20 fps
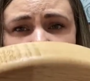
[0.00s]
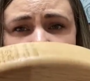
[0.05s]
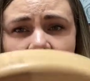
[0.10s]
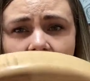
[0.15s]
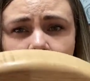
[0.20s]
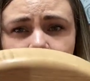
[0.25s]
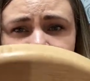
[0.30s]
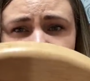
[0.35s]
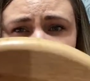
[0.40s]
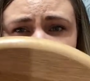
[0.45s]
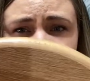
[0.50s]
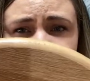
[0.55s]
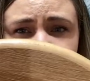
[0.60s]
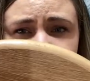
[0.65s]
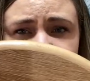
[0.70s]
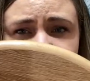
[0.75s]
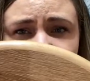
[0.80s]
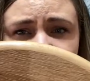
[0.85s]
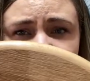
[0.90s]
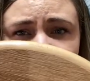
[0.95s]
I'm going to see
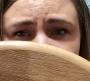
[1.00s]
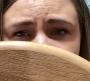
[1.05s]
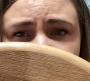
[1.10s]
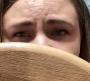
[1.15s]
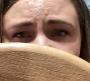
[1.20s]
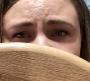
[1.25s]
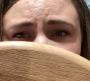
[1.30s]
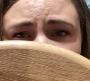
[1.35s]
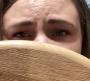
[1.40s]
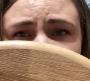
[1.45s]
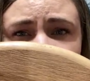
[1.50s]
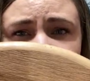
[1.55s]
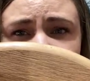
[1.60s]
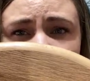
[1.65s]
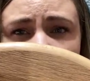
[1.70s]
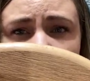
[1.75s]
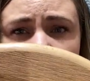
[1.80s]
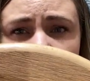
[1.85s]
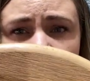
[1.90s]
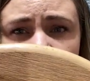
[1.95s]
if I can get these
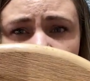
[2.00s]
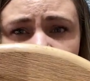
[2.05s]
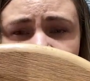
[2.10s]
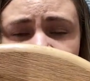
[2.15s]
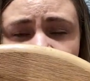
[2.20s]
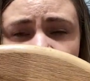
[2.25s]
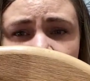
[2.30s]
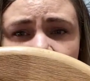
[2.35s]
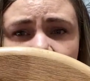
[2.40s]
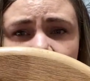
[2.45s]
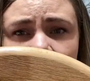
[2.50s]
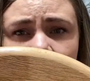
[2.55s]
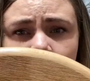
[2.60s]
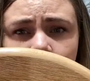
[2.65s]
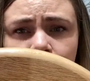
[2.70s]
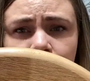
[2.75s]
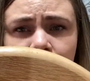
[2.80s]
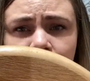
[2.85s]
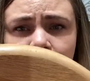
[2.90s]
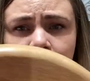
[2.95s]
off
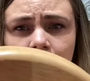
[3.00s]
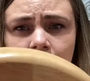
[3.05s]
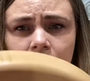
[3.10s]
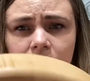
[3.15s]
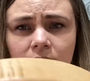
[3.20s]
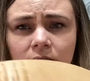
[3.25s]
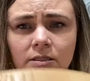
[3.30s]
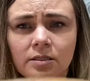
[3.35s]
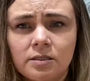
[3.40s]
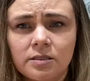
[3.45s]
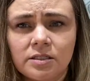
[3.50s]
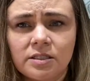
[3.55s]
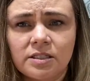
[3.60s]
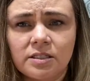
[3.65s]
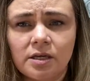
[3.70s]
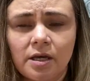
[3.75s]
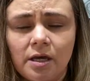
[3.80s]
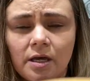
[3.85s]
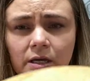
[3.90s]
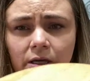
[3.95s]
and put
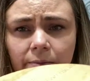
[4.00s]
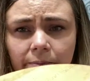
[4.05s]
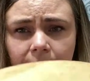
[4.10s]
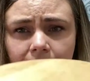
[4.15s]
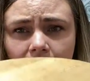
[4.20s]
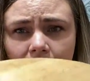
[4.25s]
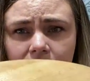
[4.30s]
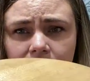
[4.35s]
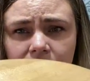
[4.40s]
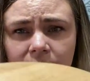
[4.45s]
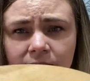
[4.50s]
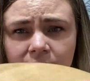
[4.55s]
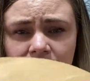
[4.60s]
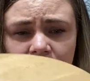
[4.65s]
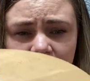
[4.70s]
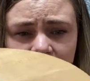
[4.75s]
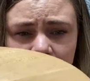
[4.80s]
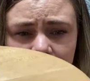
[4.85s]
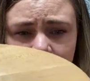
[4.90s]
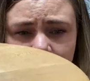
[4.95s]
some
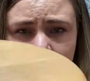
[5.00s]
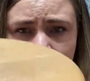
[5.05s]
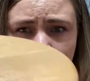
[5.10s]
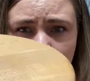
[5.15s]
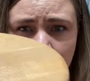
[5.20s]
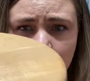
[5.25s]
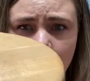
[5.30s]
slightly